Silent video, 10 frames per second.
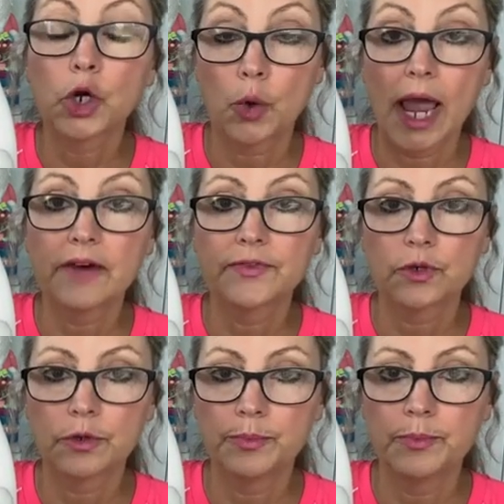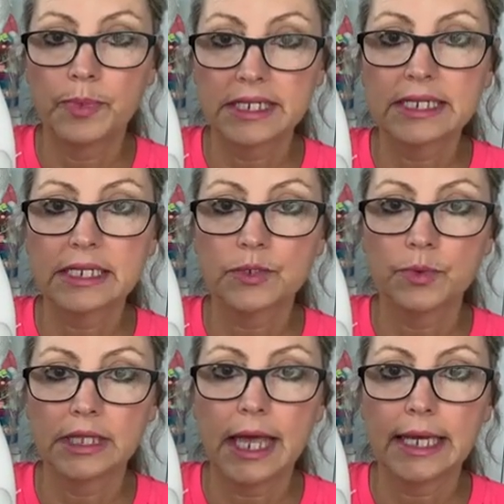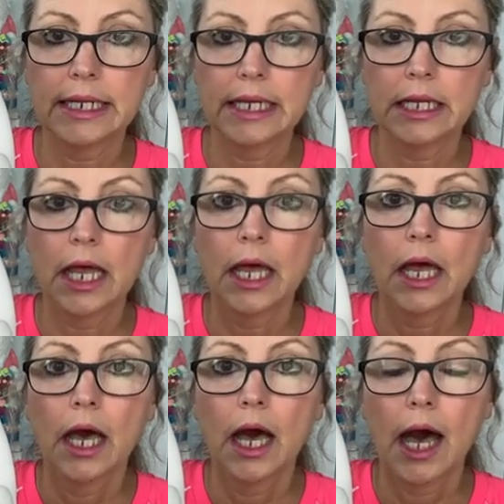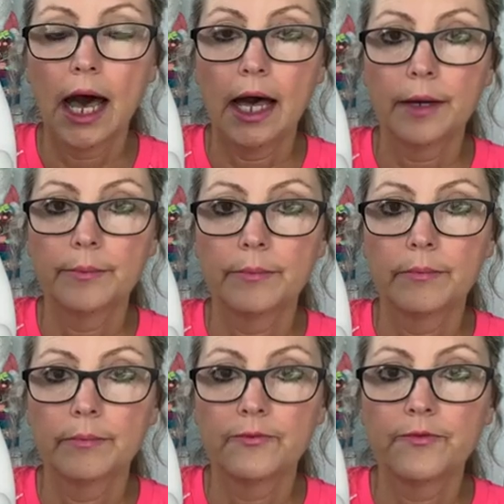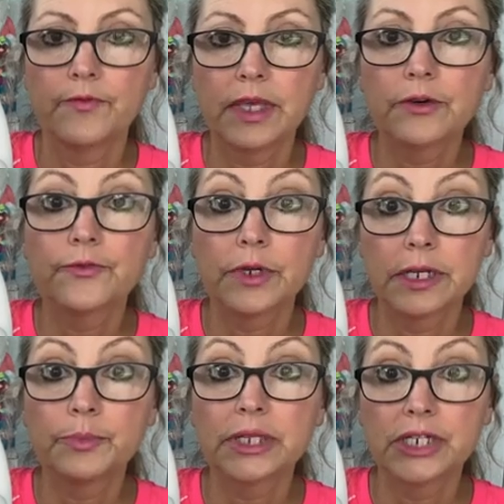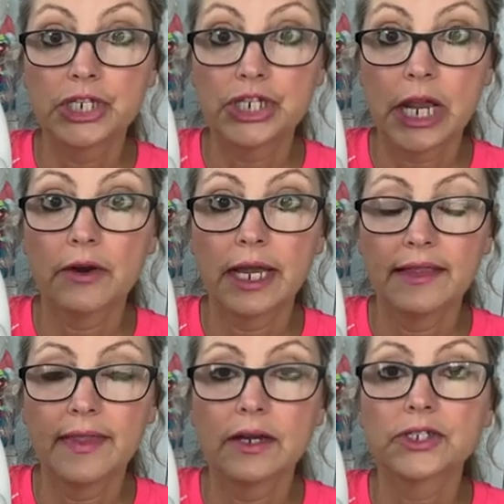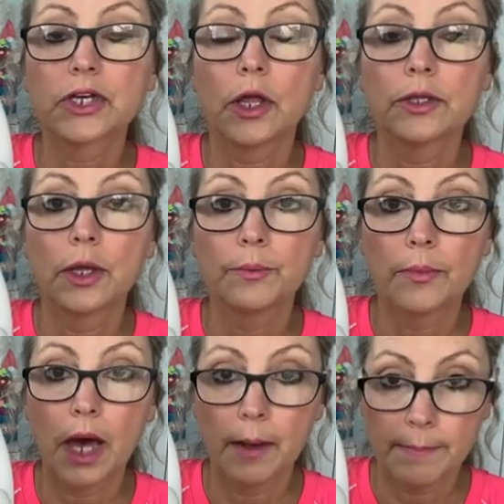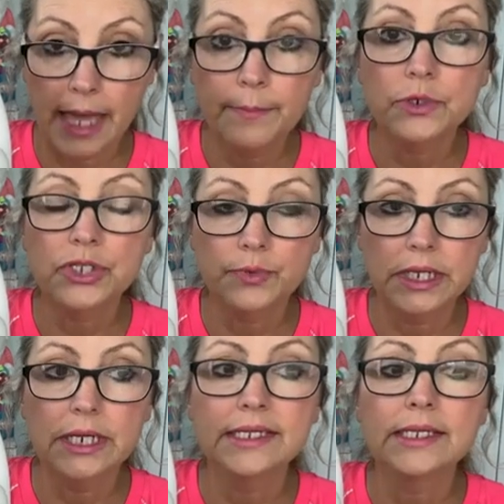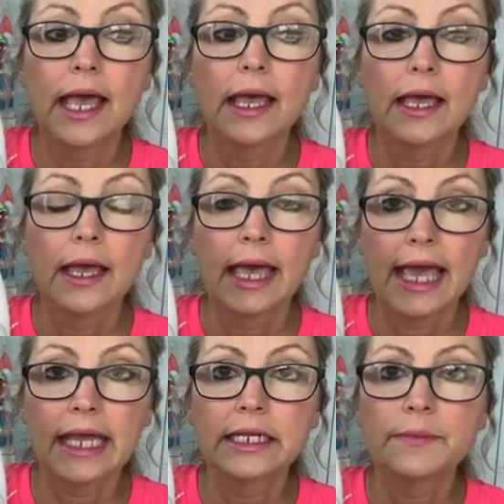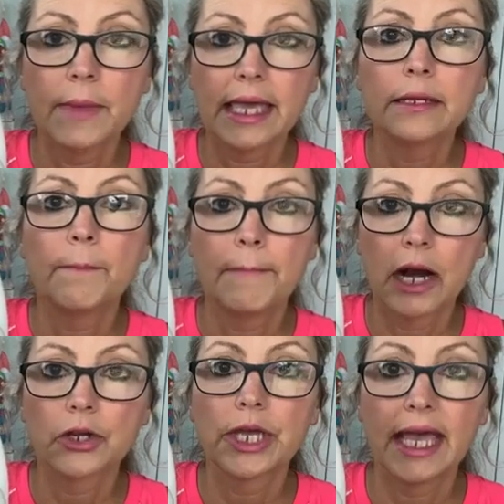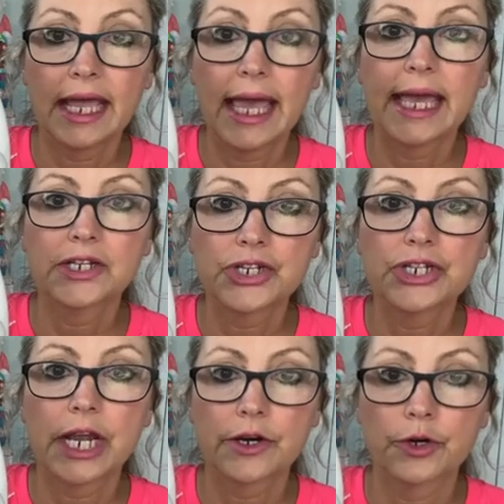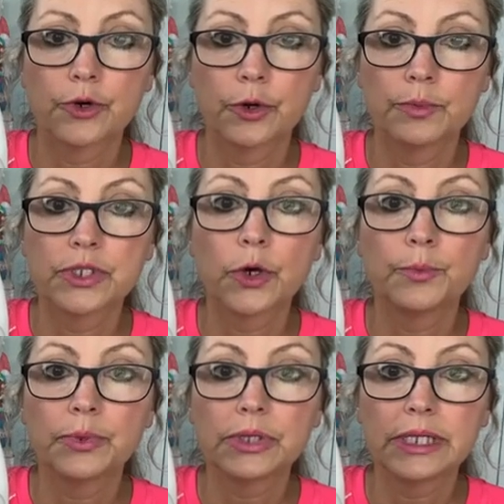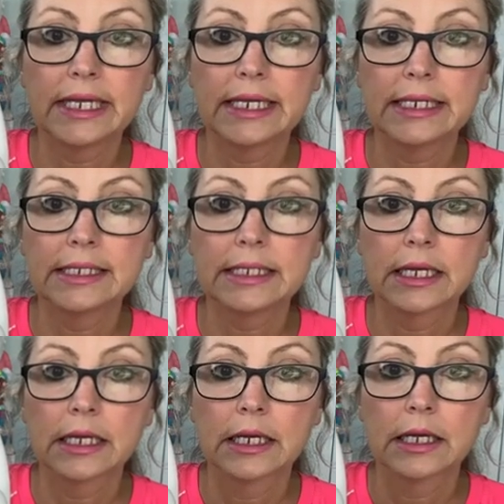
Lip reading: craft or business related, feel free to please share it in there. It's called Paper Sweeties Handmade Market and Share Group. So please,